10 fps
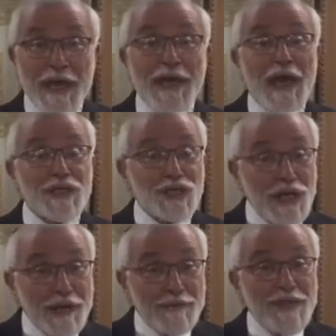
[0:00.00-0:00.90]
And
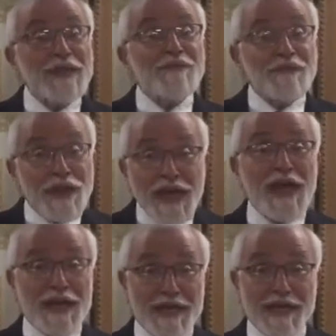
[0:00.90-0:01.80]
Hashem,
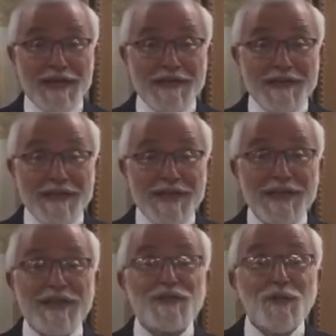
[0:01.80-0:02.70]
lifnei achet,
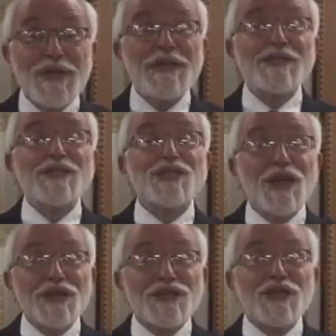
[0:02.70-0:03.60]
is willing to
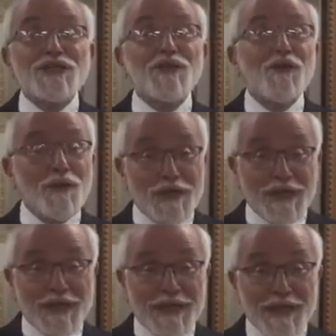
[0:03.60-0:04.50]
judge us
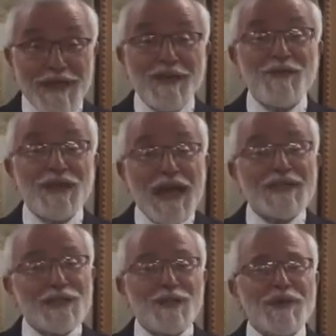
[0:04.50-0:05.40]
accordingly with
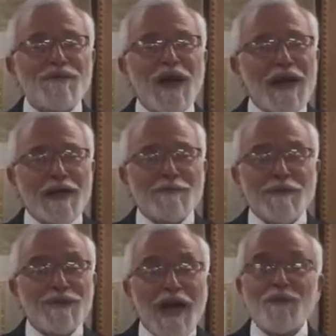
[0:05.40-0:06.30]
that sort of
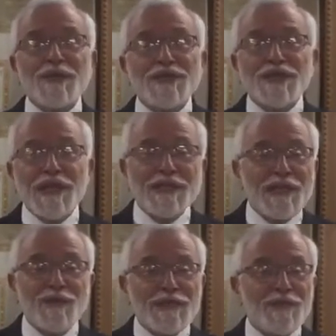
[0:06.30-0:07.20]
rachamim,
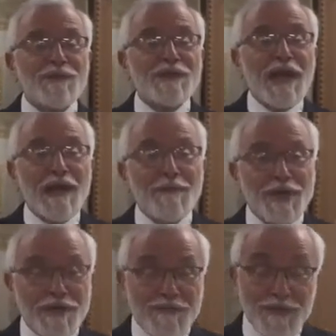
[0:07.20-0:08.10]
notwithstanding what's going to happen in the